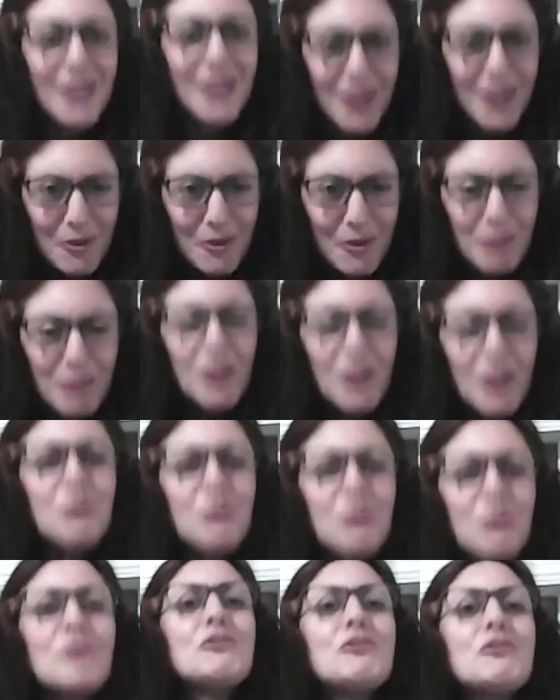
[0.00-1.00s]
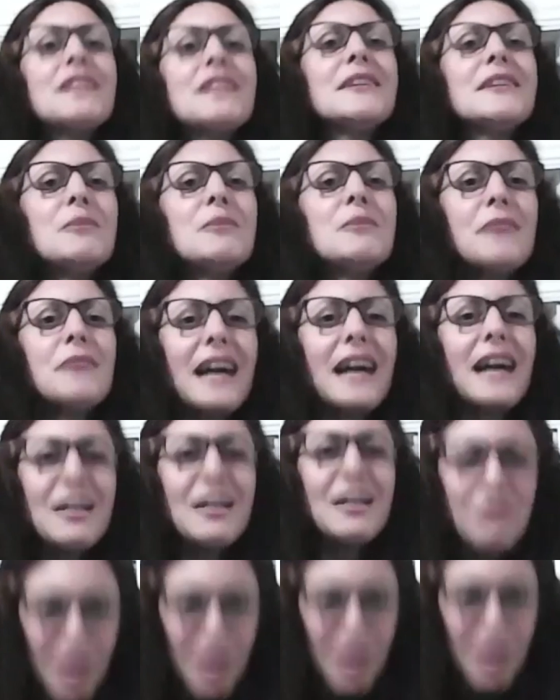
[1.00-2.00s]
we work with rhythm
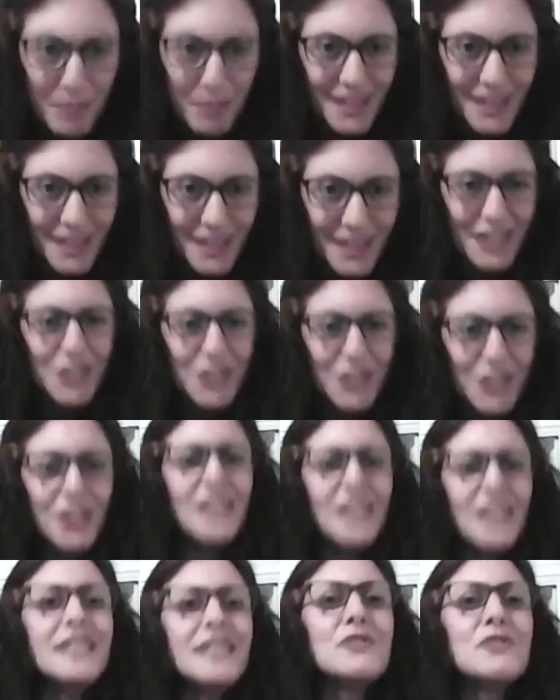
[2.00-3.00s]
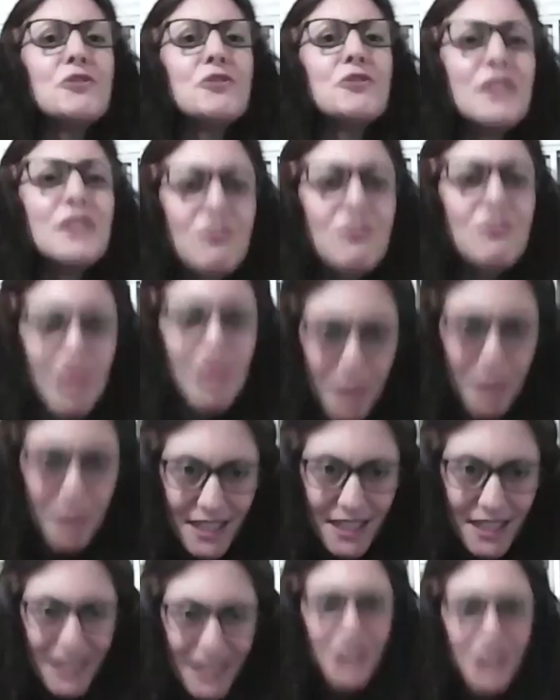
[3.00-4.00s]
and repetition, and it's through this
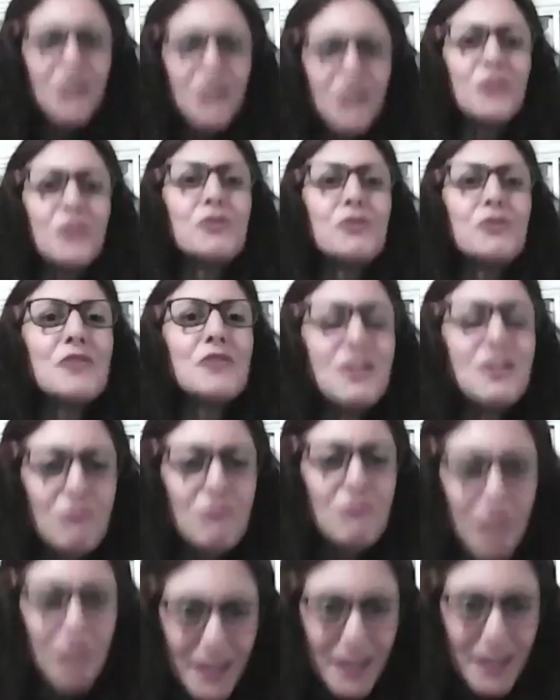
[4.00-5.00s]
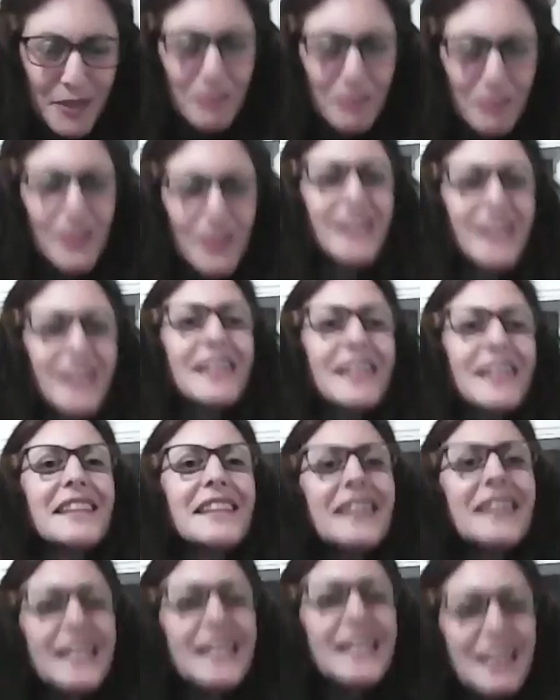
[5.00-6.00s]
repetition and through this rhythm
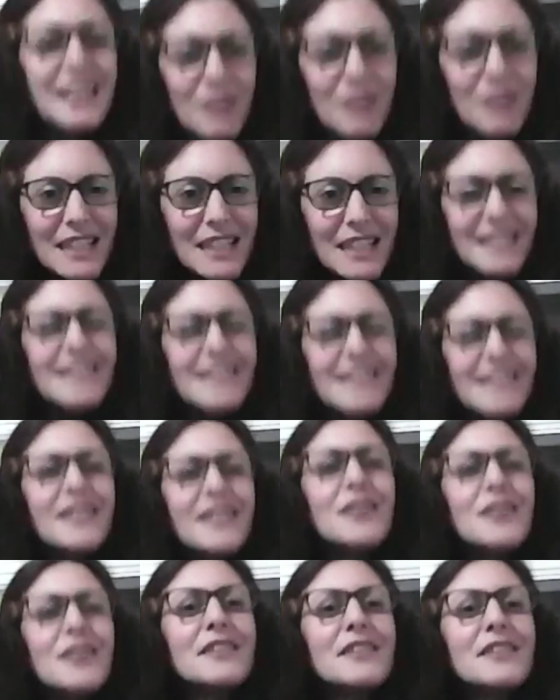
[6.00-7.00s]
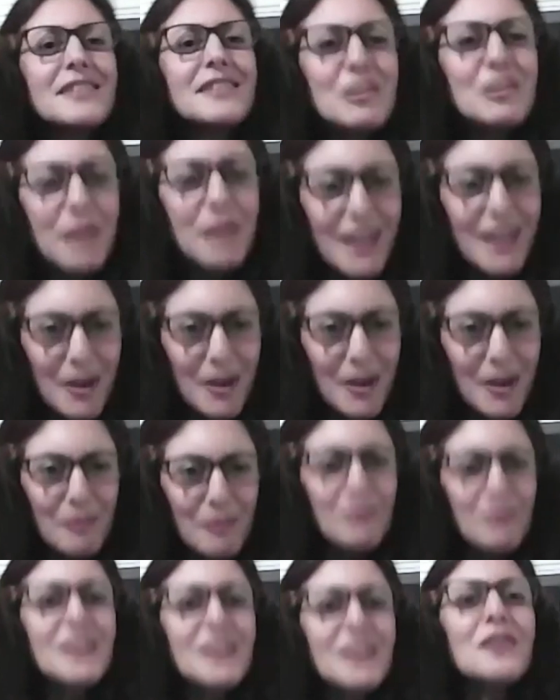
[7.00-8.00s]
that it starts to
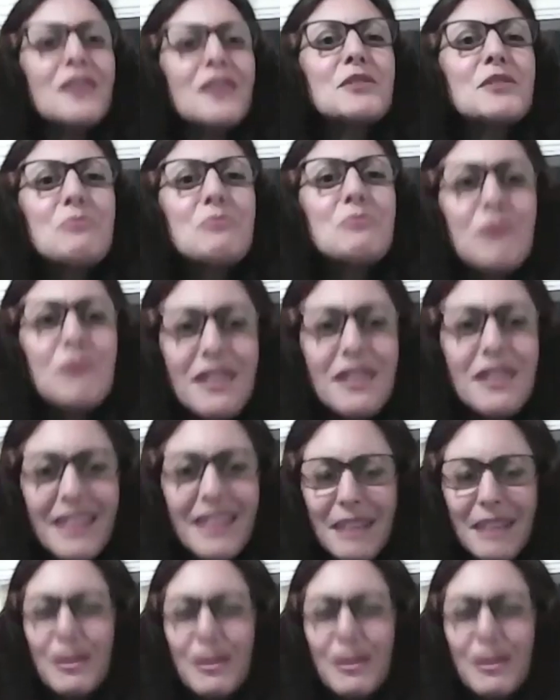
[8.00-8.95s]
become, we start to breathe in, it